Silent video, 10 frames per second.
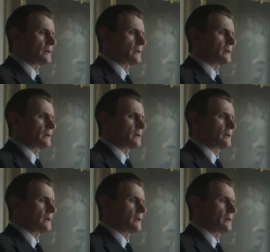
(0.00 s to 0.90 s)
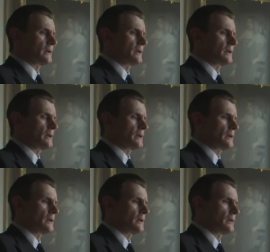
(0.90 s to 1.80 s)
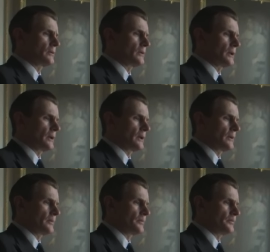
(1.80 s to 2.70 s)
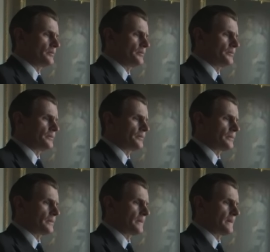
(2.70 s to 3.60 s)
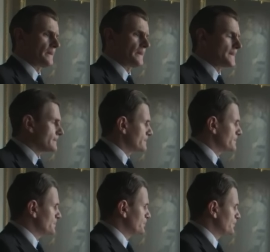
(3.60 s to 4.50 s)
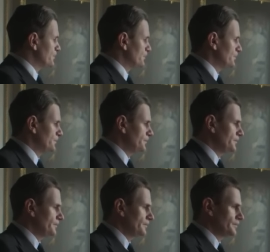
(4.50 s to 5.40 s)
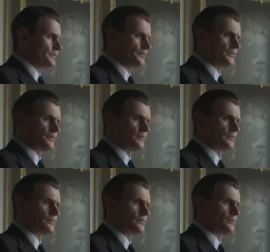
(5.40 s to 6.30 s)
(silence)